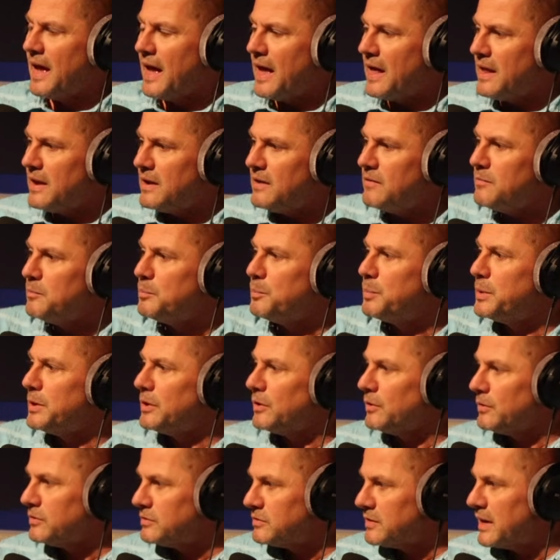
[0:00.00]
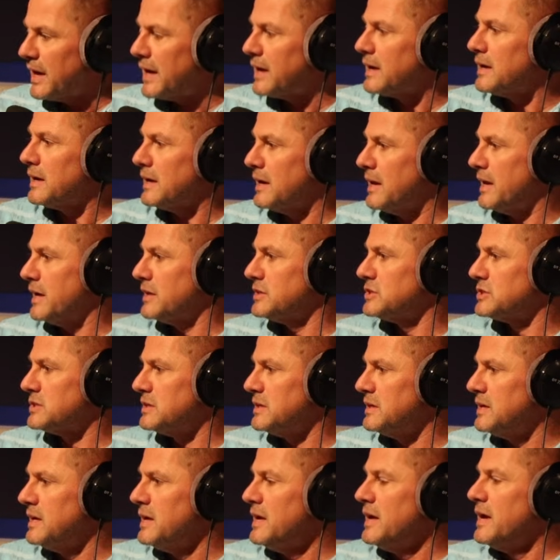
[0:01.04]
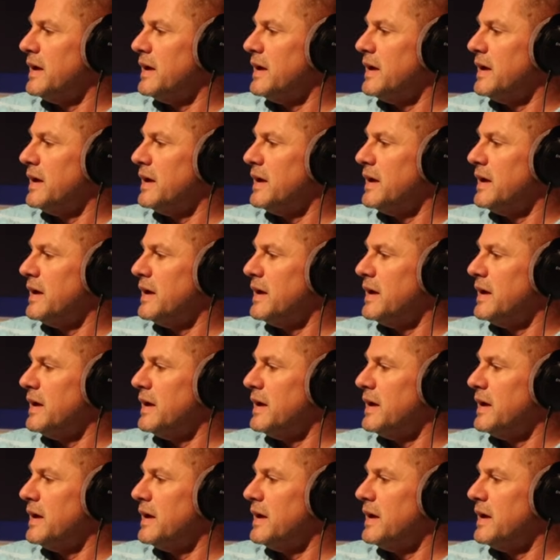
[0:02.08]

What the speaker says: and it builds that connection.